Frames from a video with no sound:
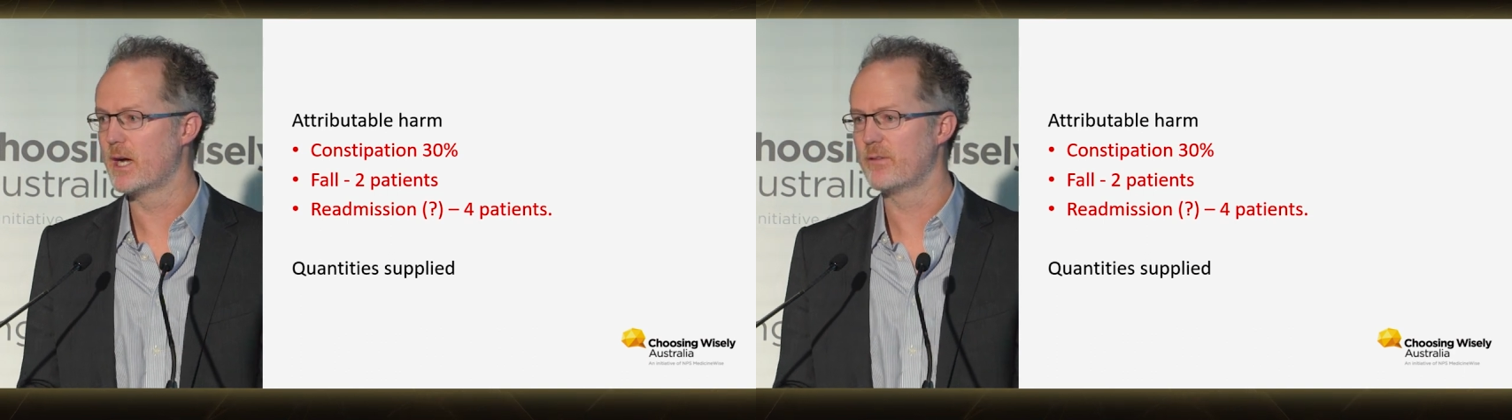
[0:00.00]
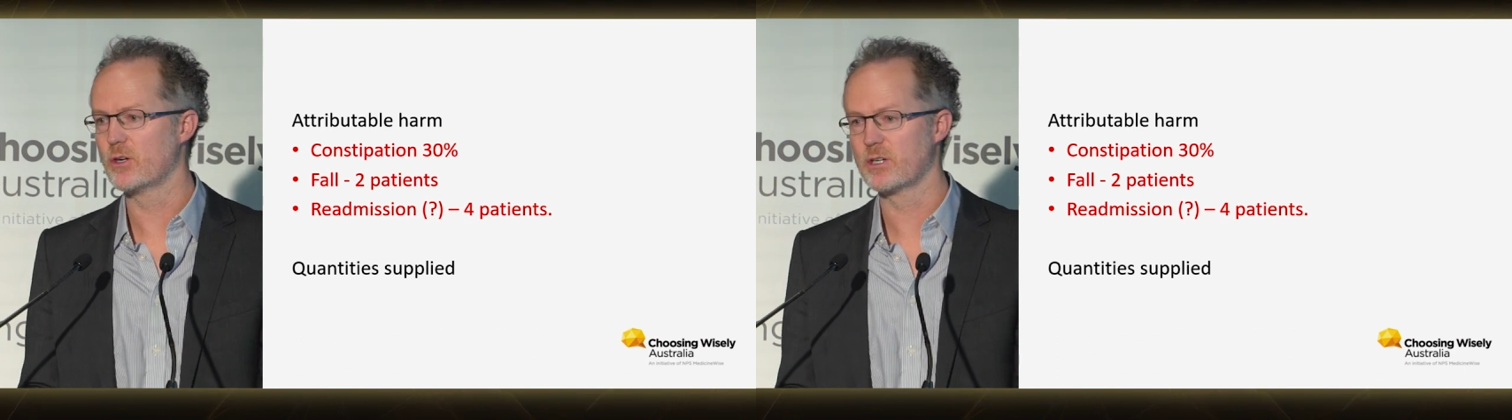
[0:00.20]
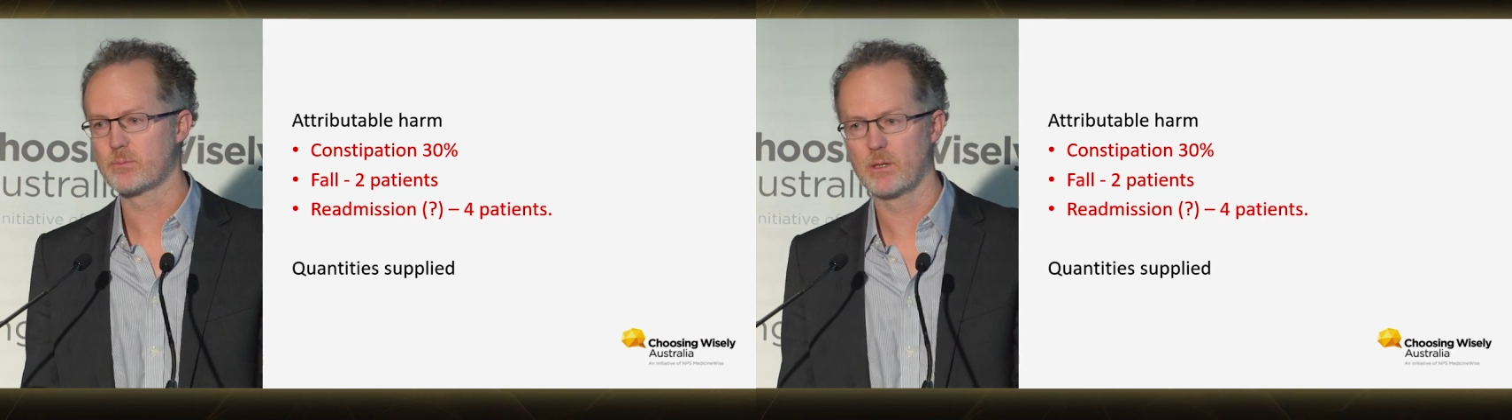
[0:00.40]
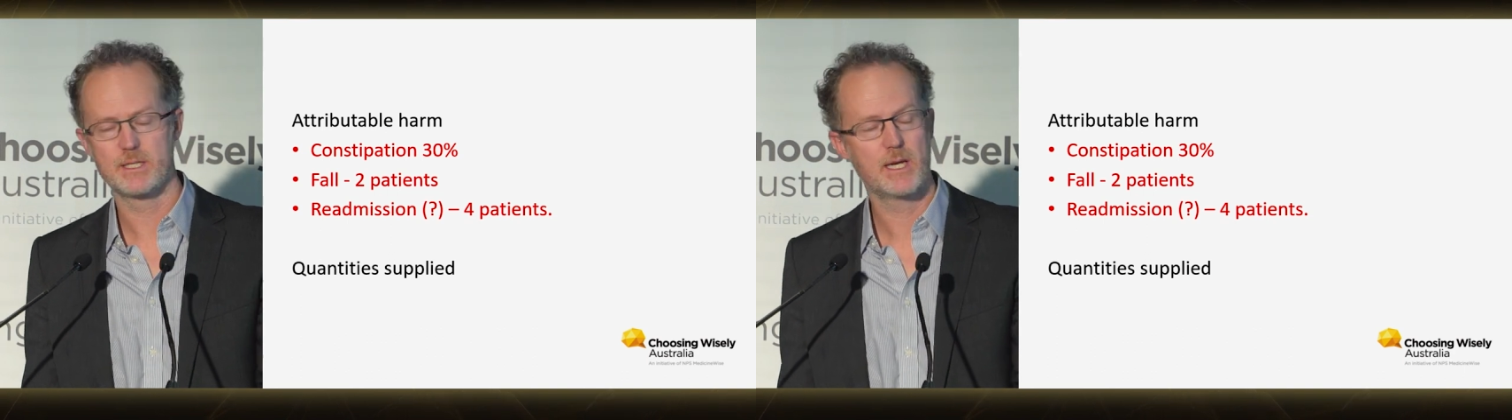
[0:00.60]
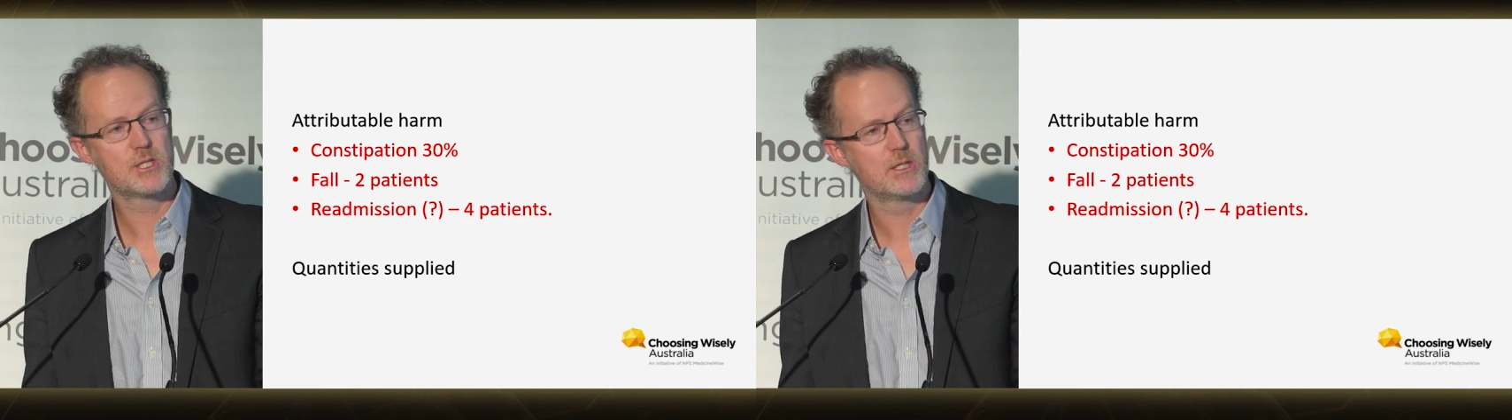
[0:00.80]
after
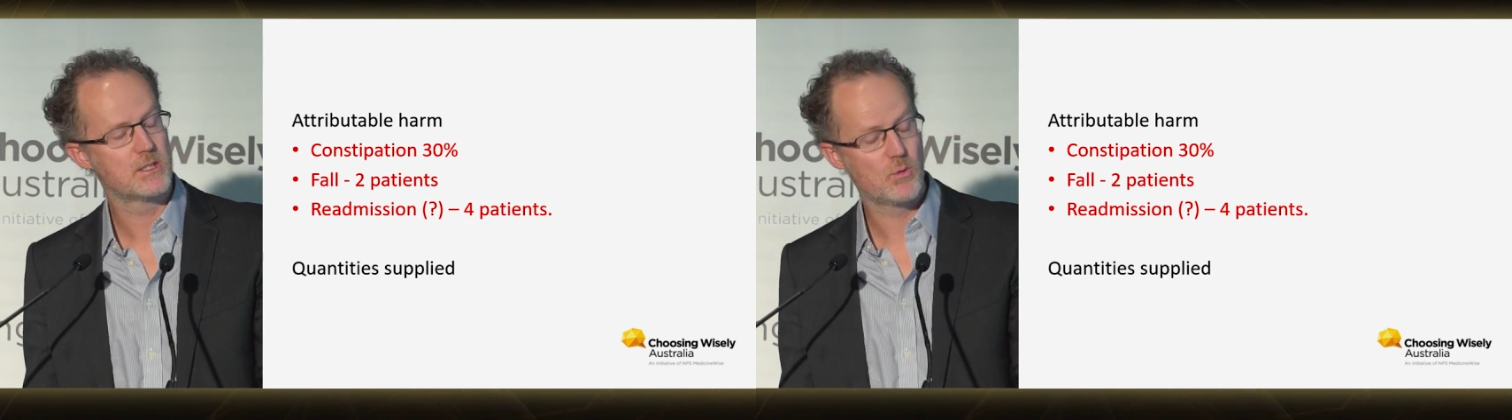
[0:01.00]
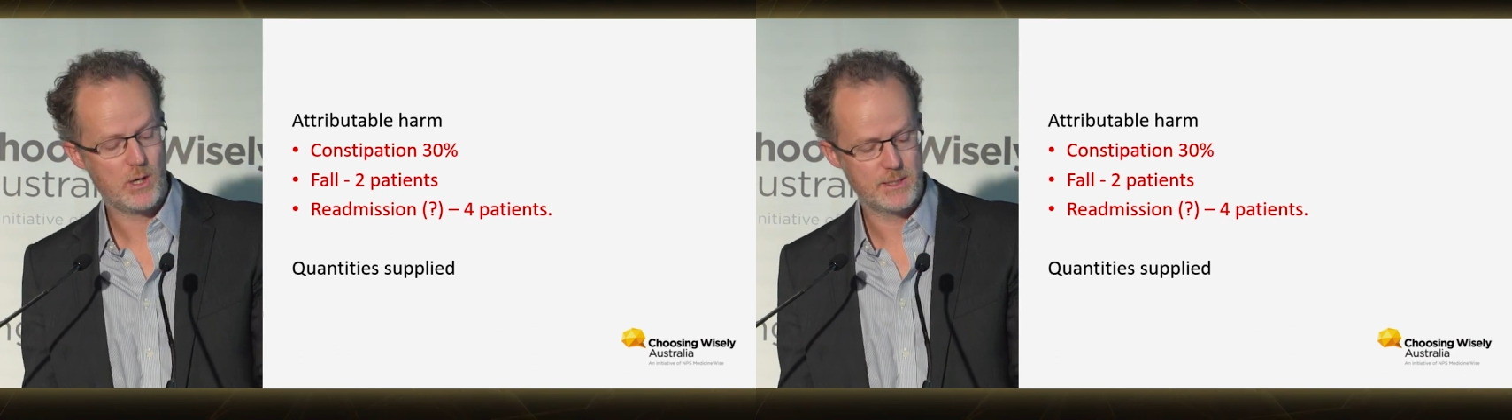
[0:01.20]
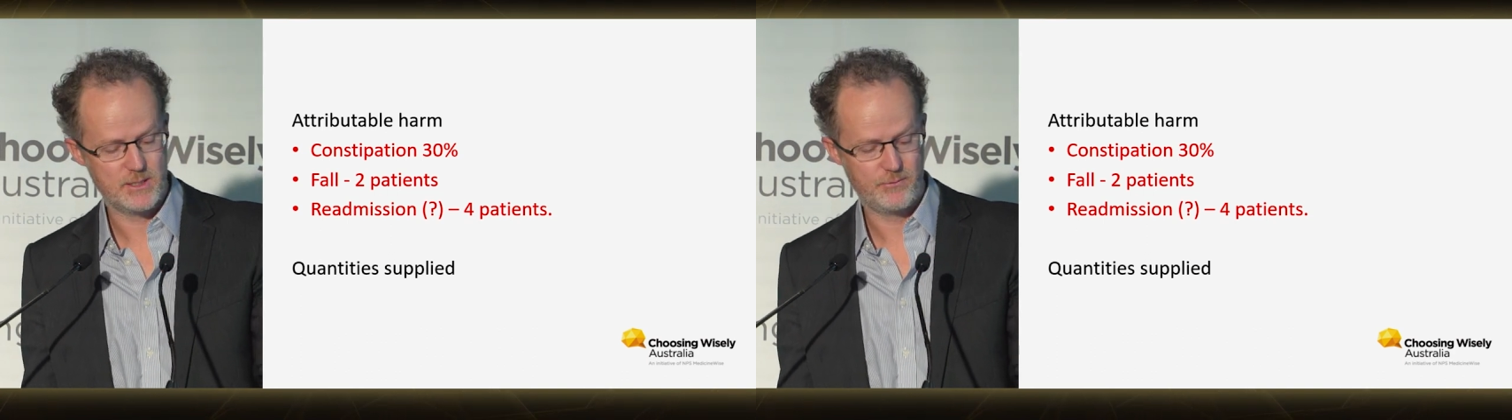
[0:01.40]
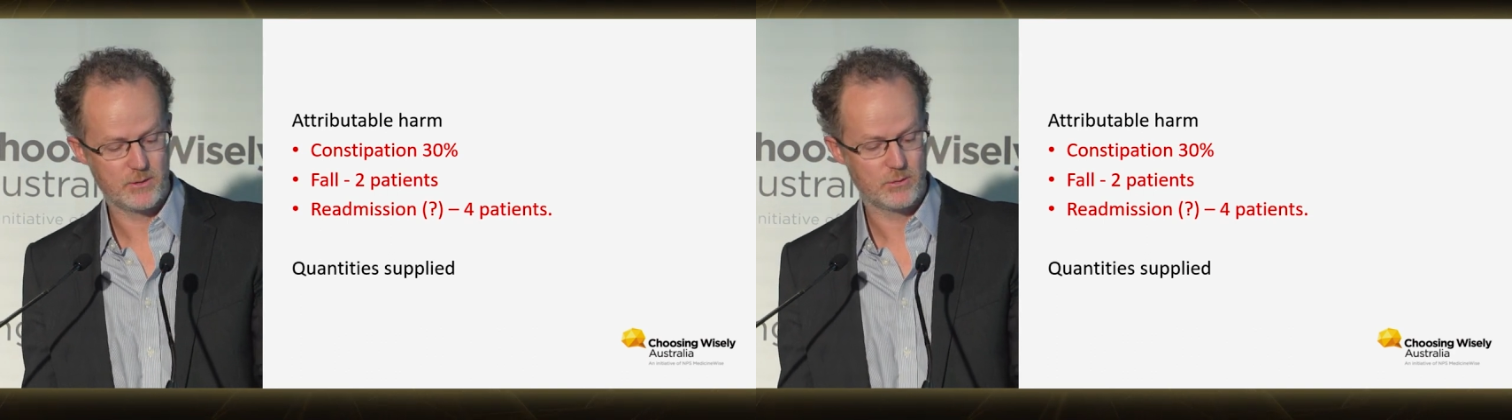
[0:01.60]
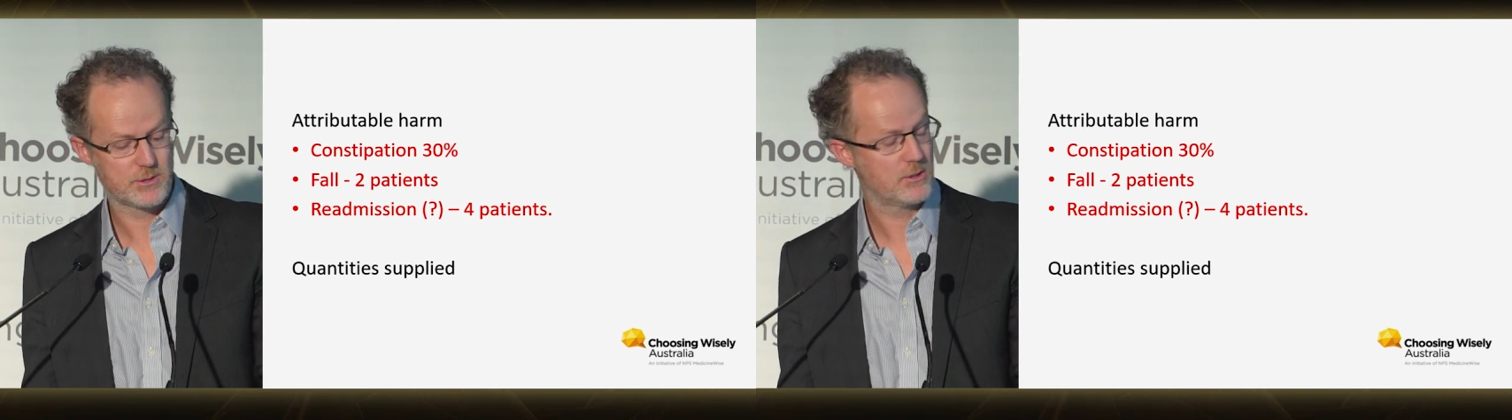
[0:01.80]
hospitalisation is quite
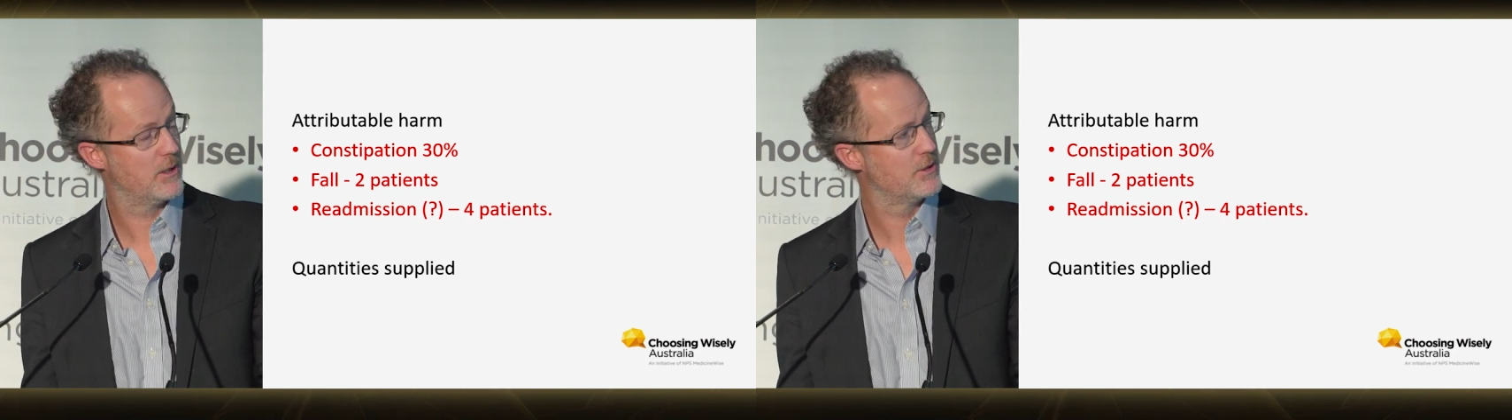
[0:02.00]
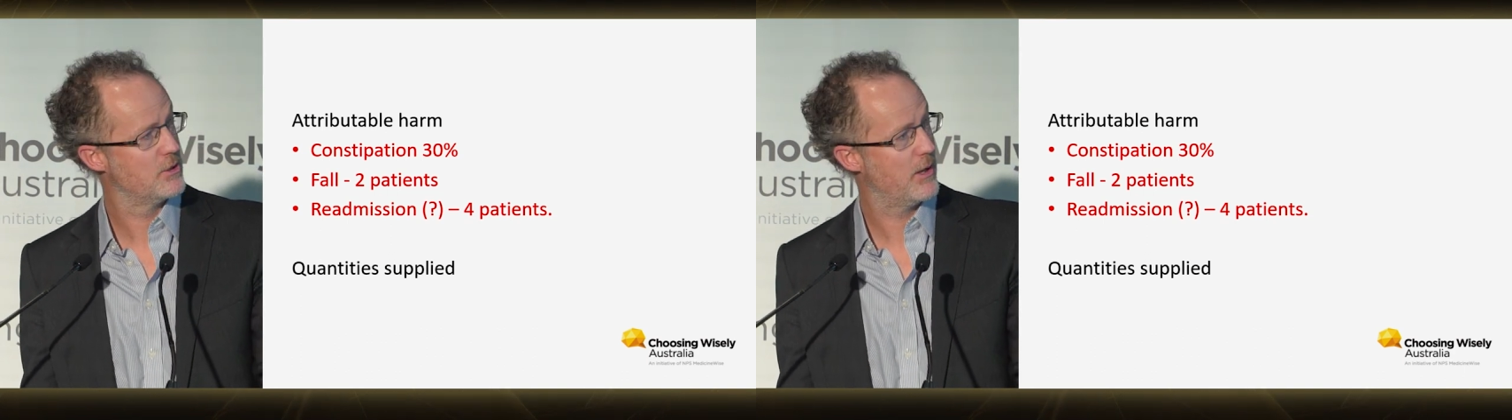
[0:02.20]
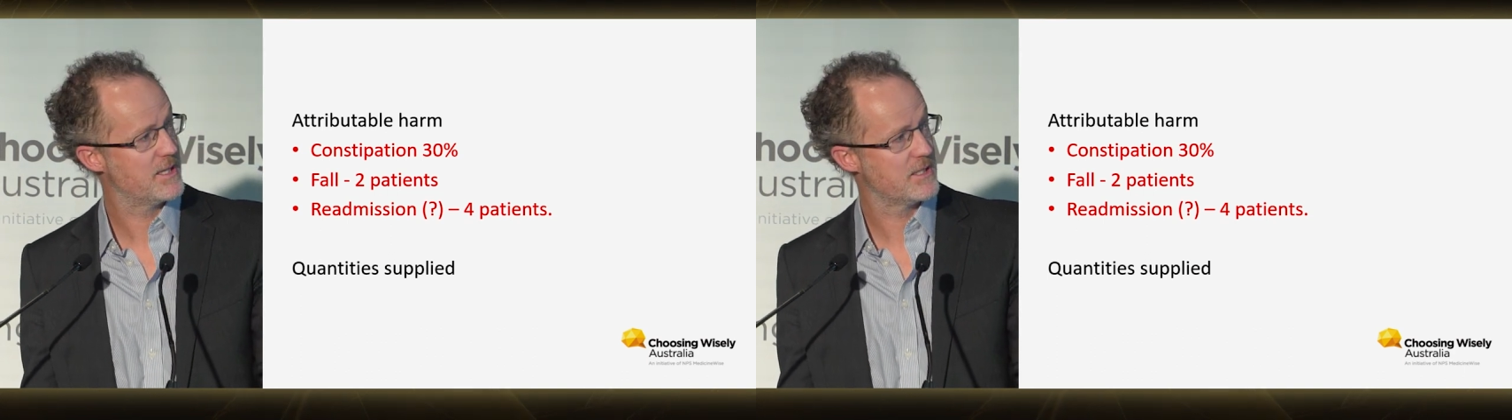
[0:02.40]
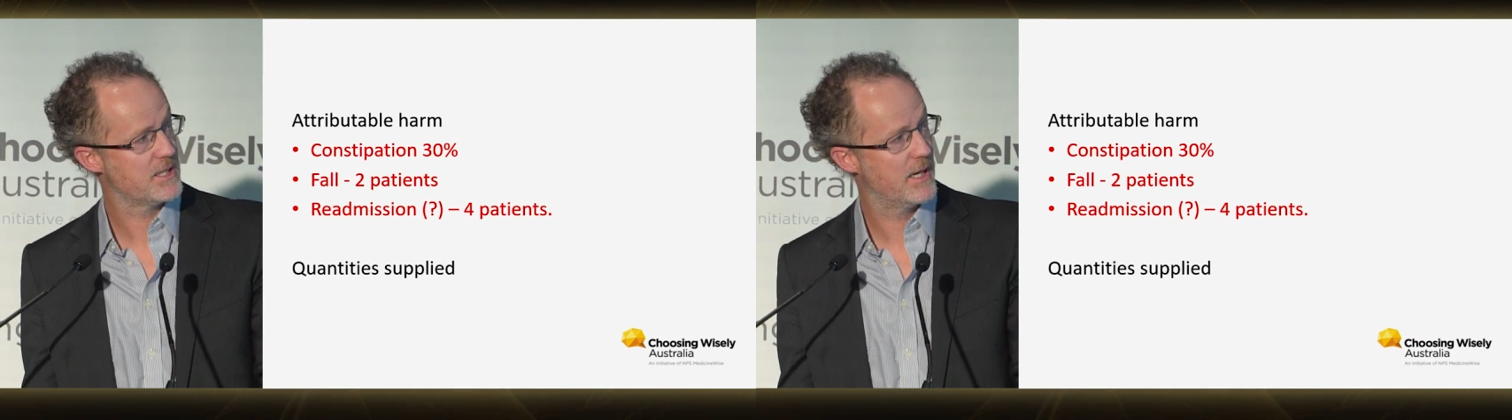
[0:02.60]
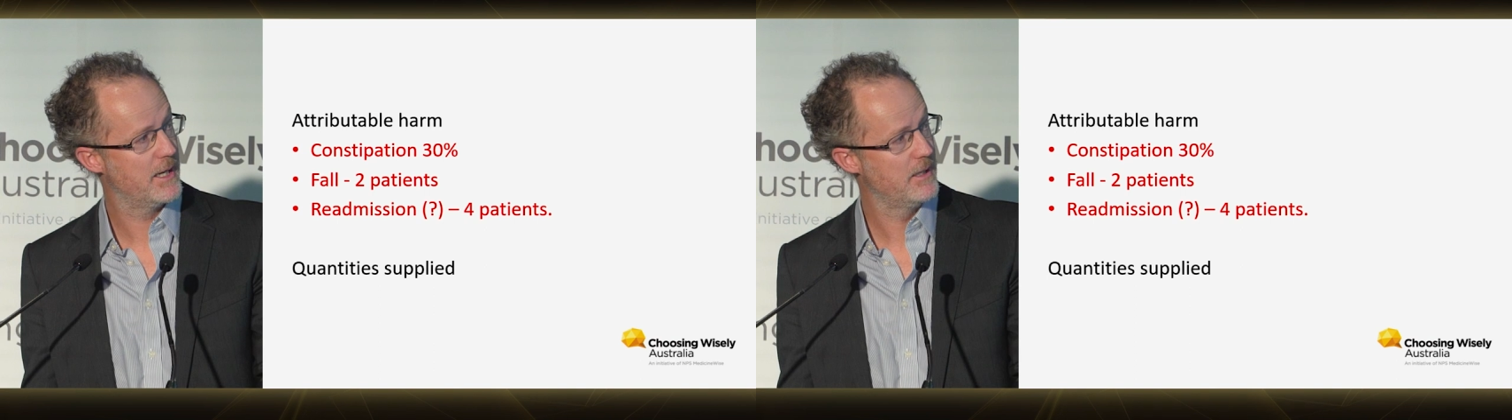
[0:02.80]
difficult to
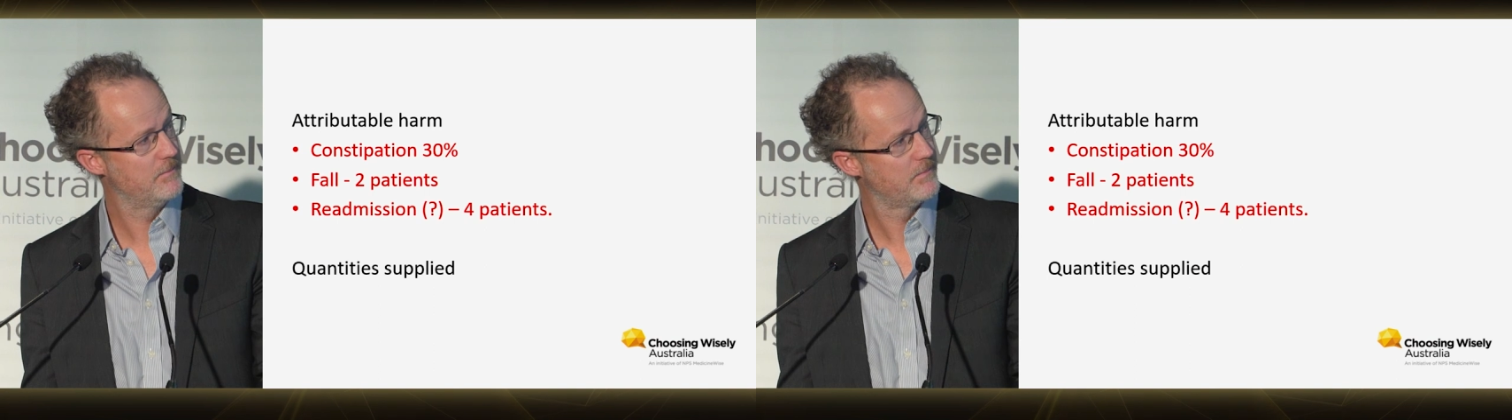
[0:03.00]
ascertain.